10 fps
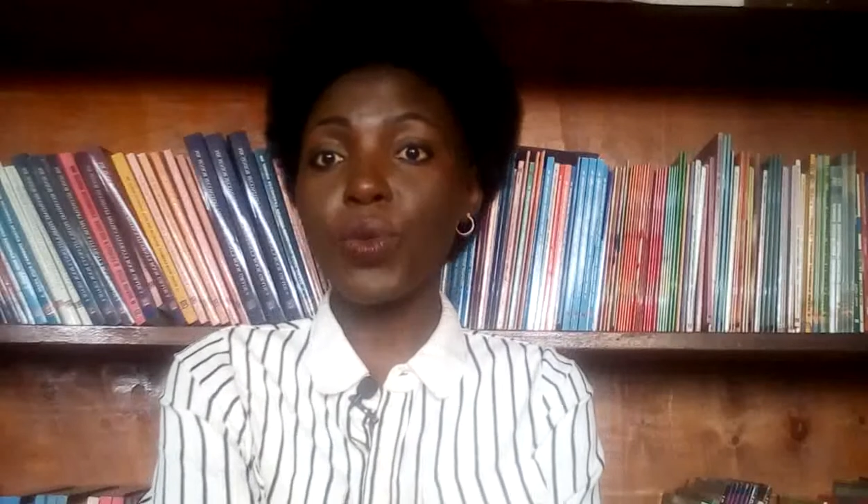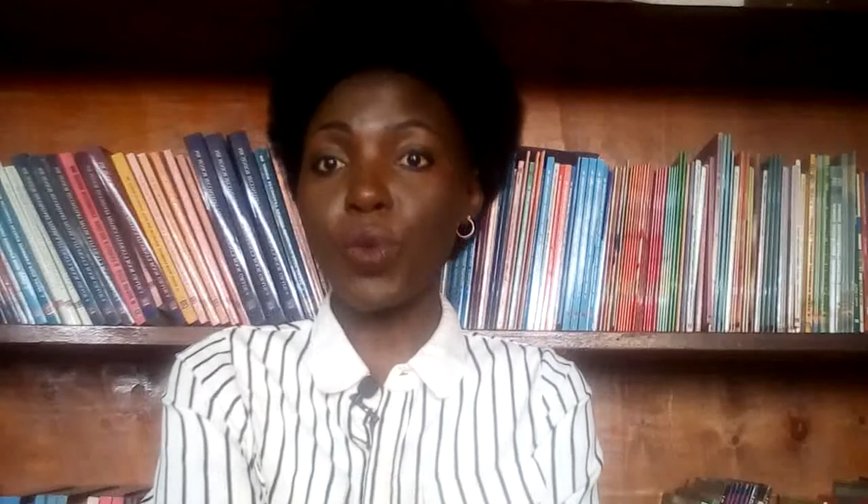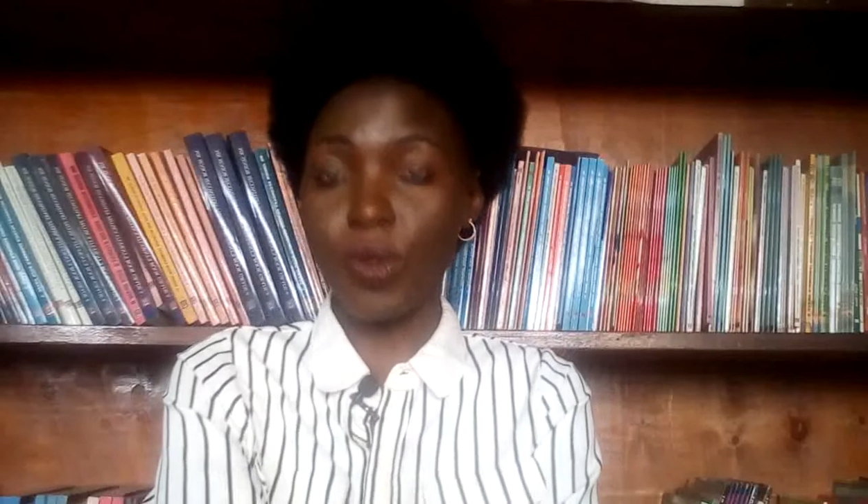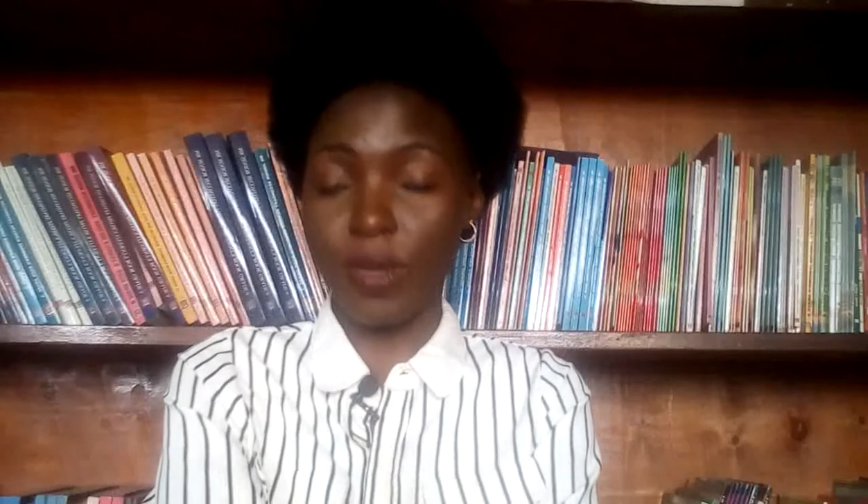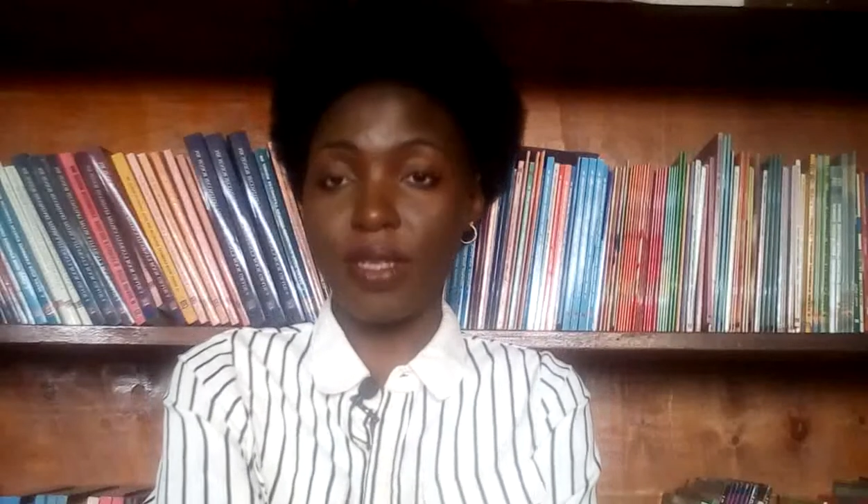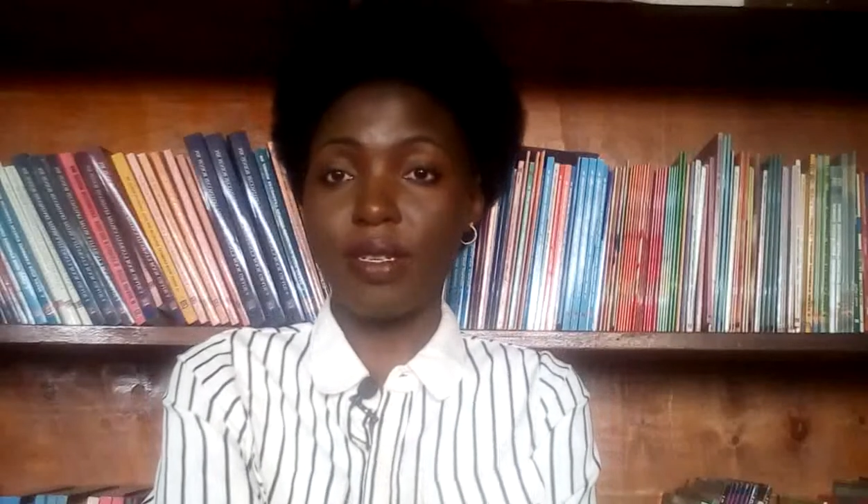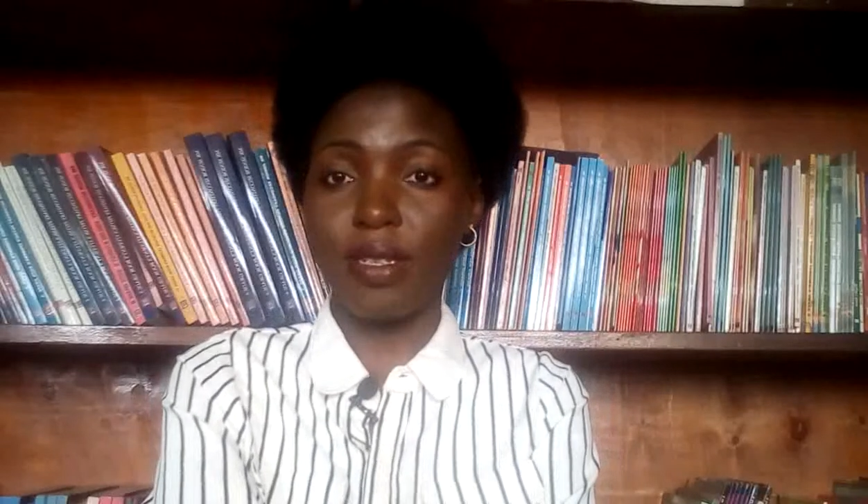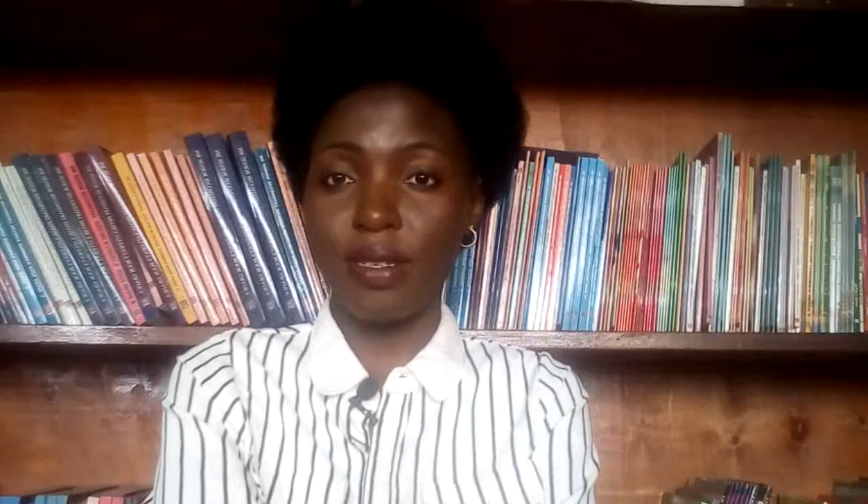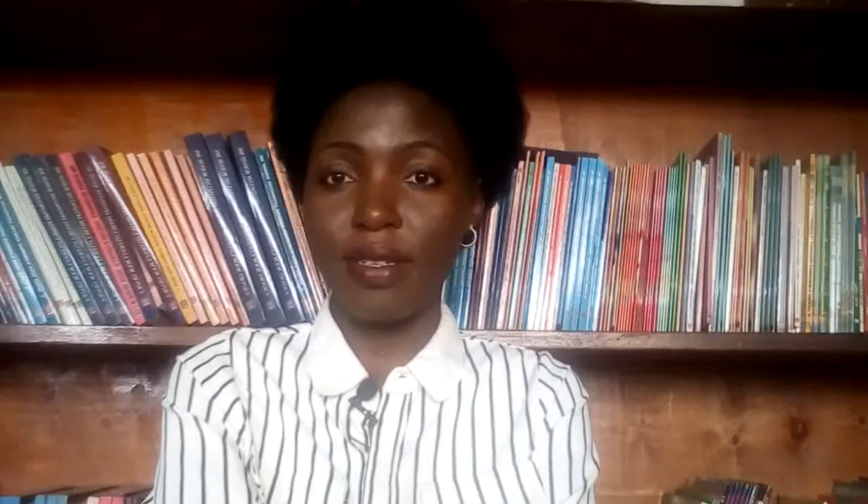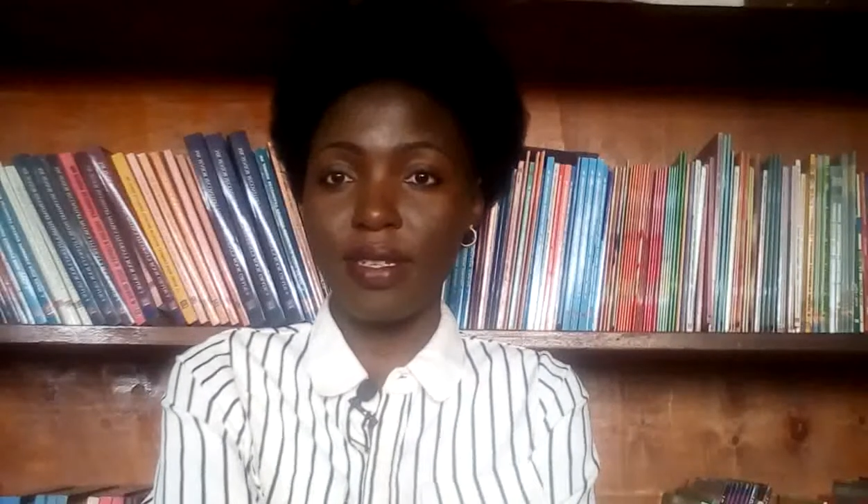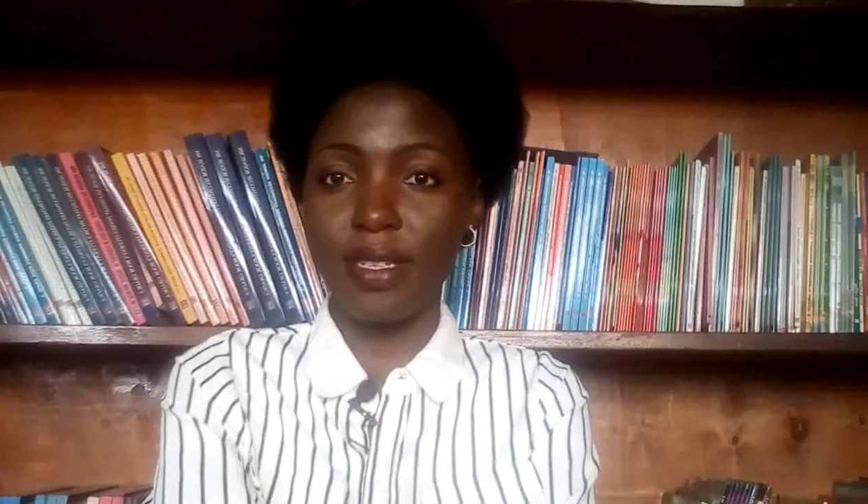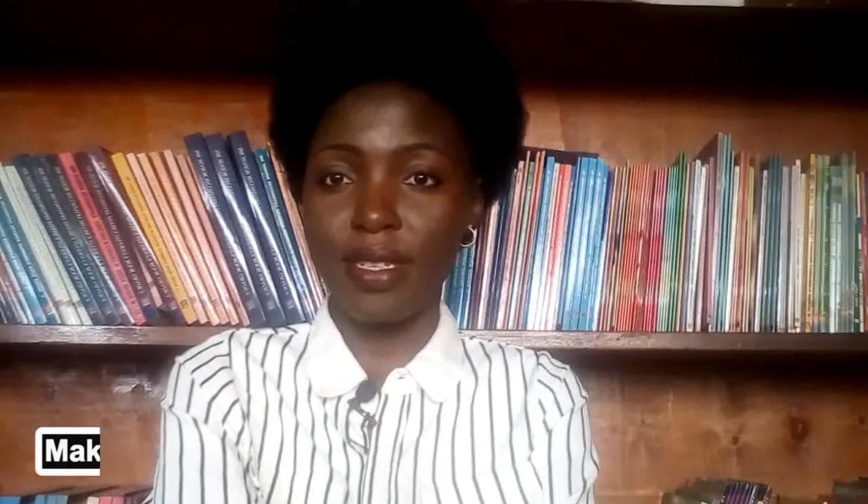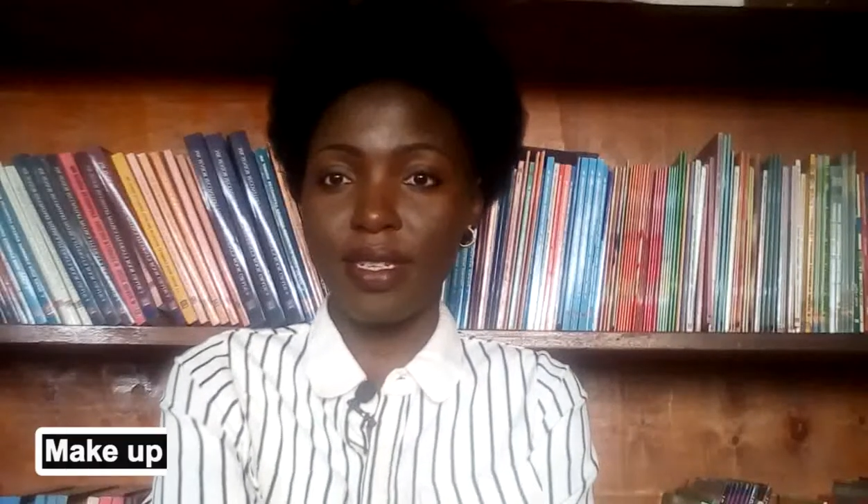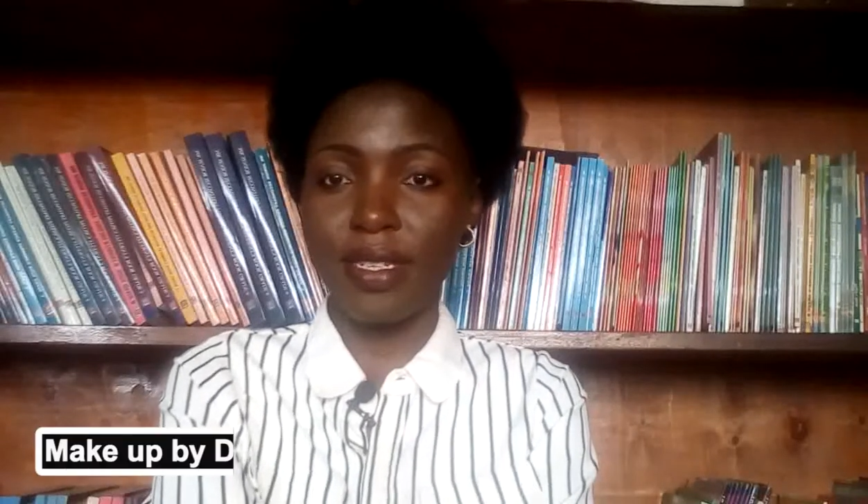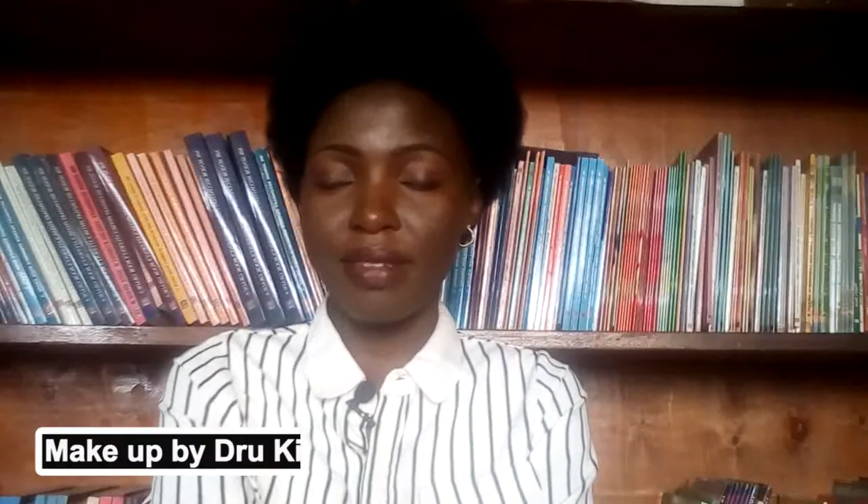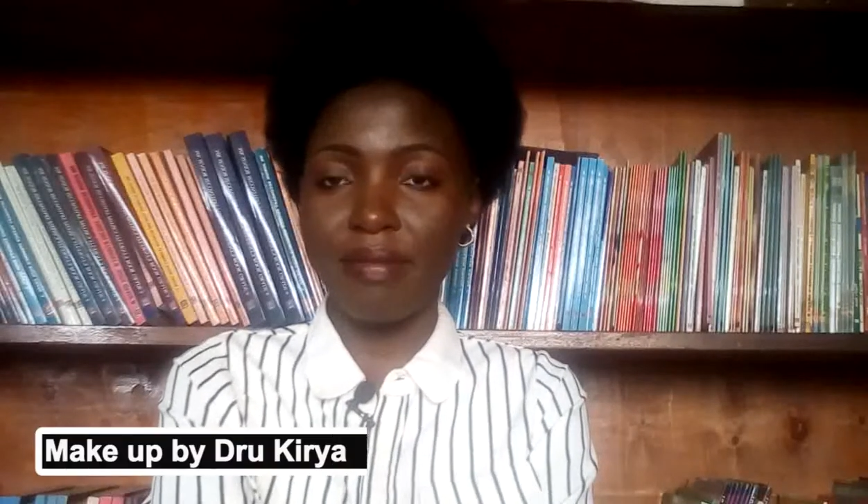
good.